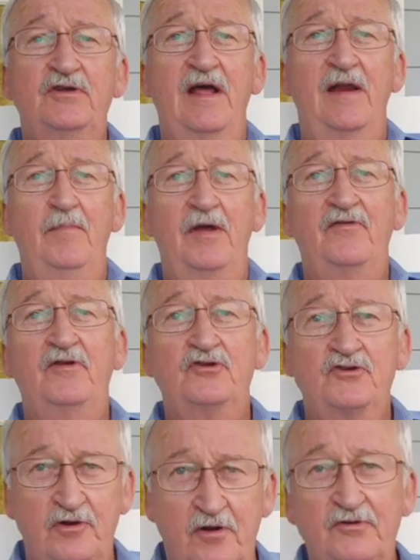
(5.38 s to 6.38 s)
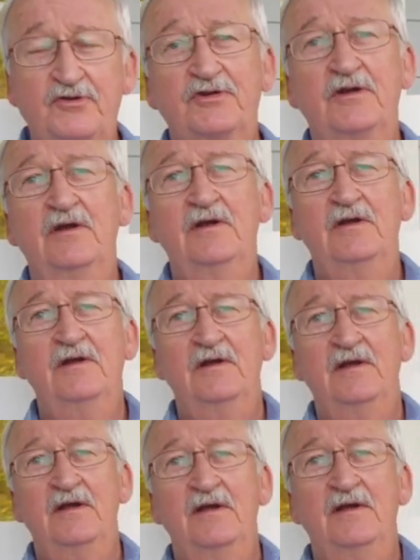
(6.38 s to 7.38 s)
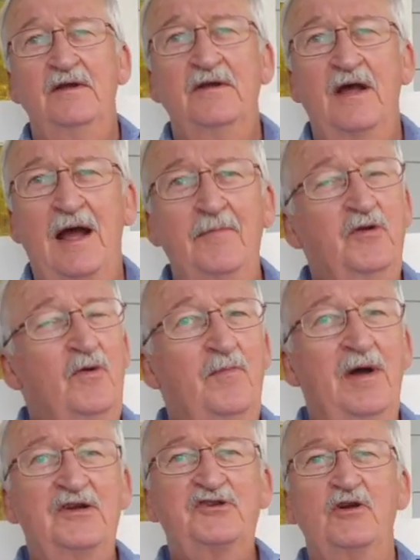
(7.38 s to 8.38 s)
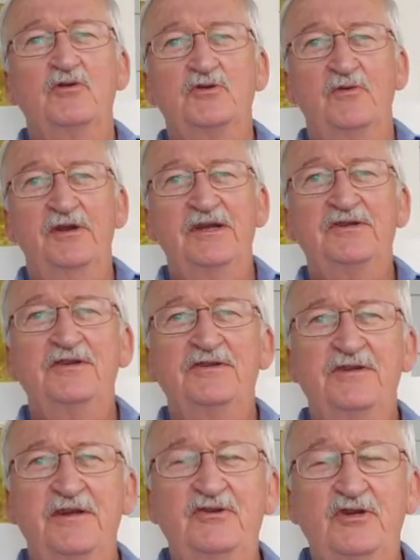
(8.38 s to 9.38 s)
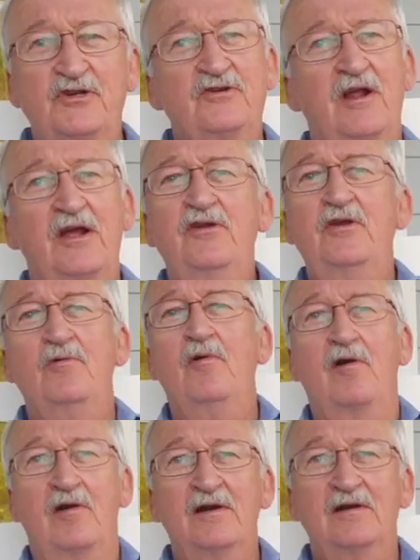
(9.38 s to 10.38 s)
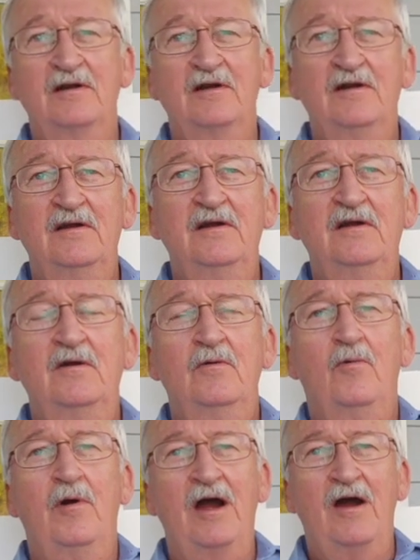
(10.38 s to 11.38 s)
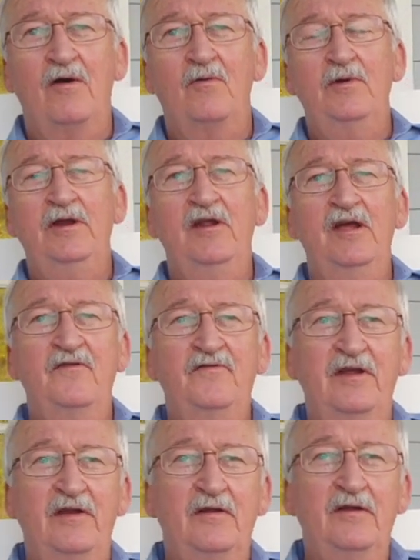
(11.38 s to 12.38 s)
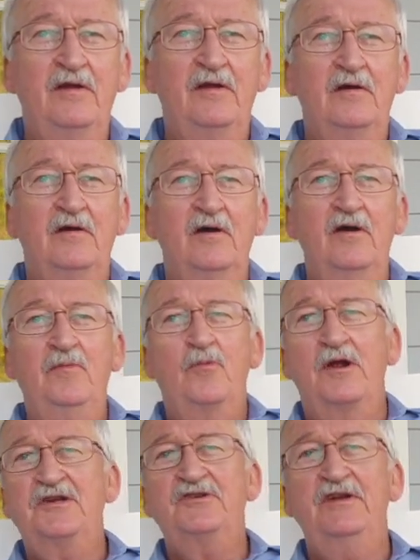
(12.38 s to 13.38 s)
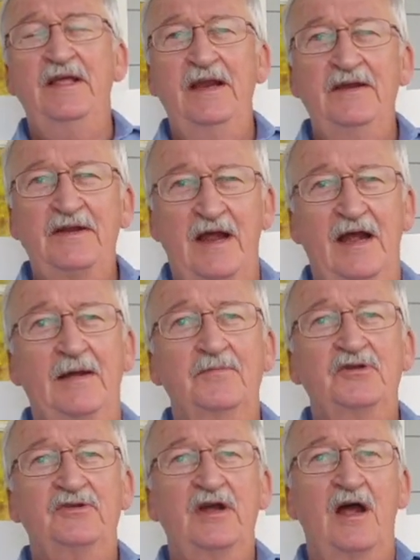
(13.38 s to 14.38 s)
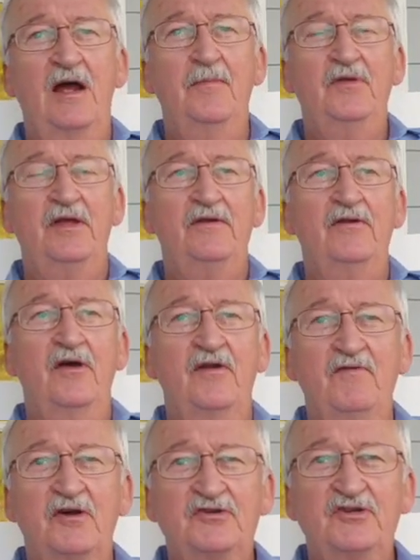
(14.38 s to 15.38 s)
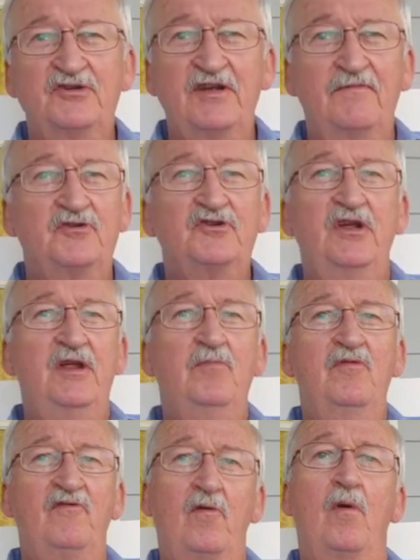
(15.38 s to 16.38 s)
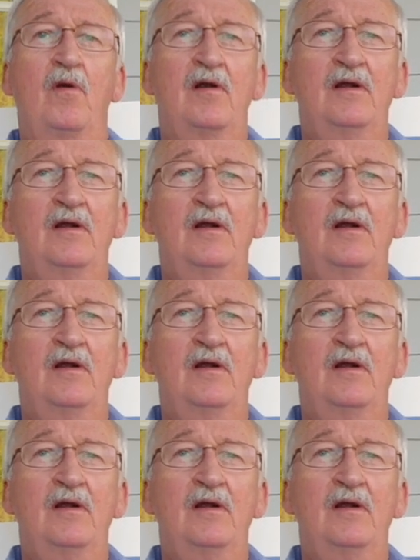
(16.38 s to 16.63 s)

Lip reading: United Methodist Church. I'm doing my social distancing just like you are. Wow, we live in unprecedented times, a time that none of us has ever seen before.